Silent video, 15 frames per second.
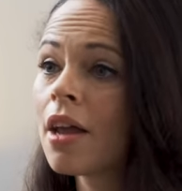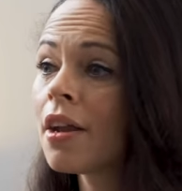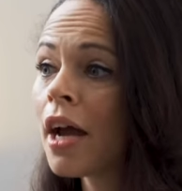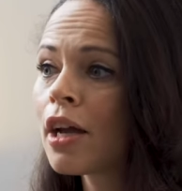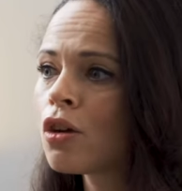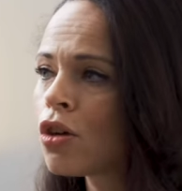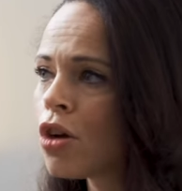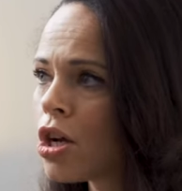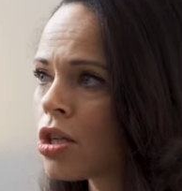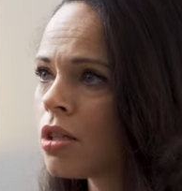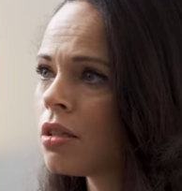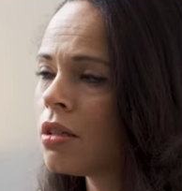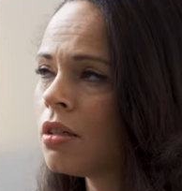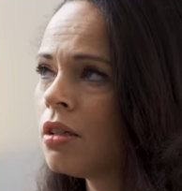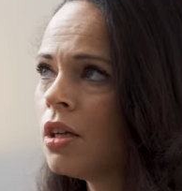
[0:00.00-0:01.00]
And I
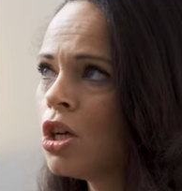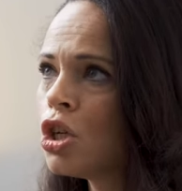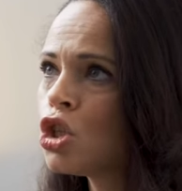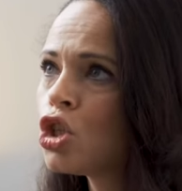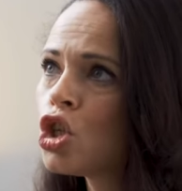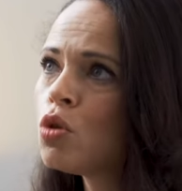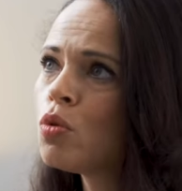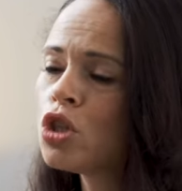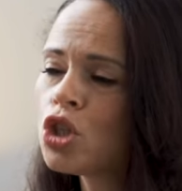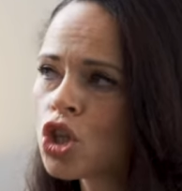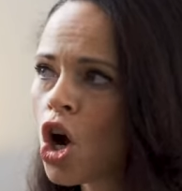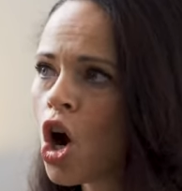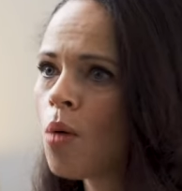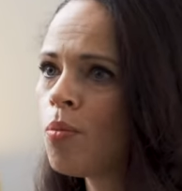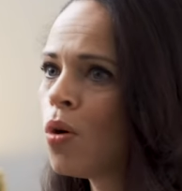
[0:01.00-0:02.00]
couldn't do a
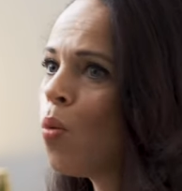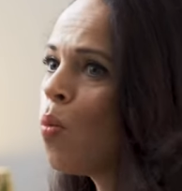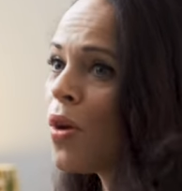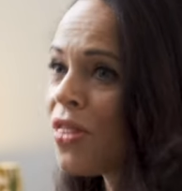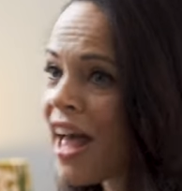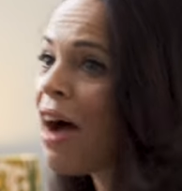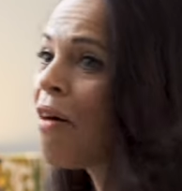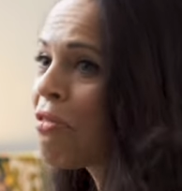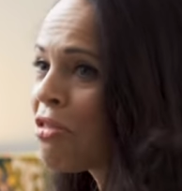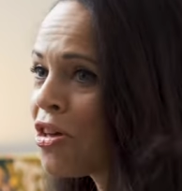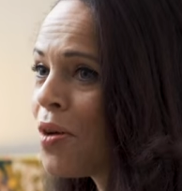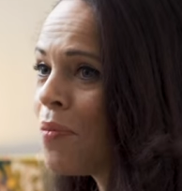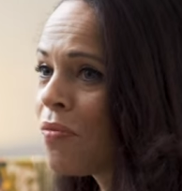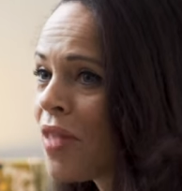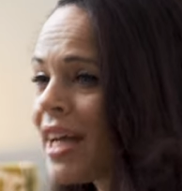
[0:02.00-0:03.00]
job without
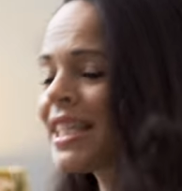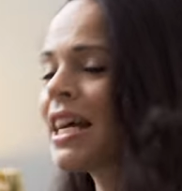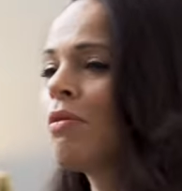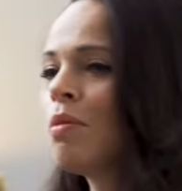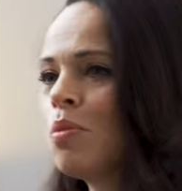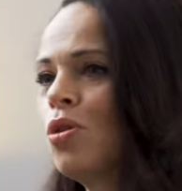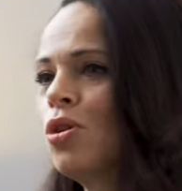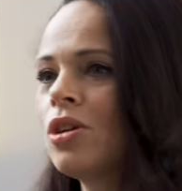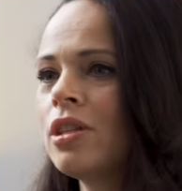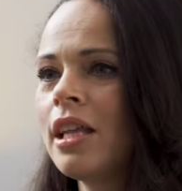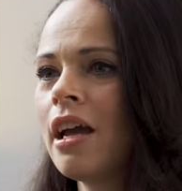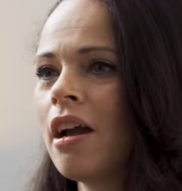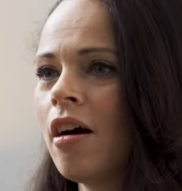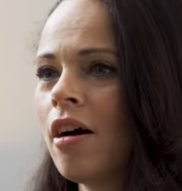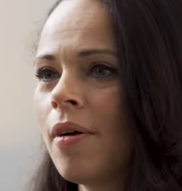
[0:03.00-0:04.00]
them. That's how mm. important
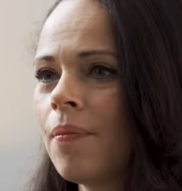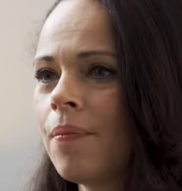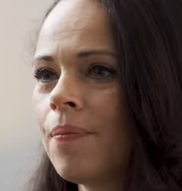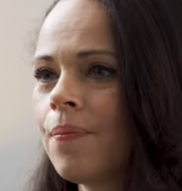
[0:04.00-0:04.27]
they are.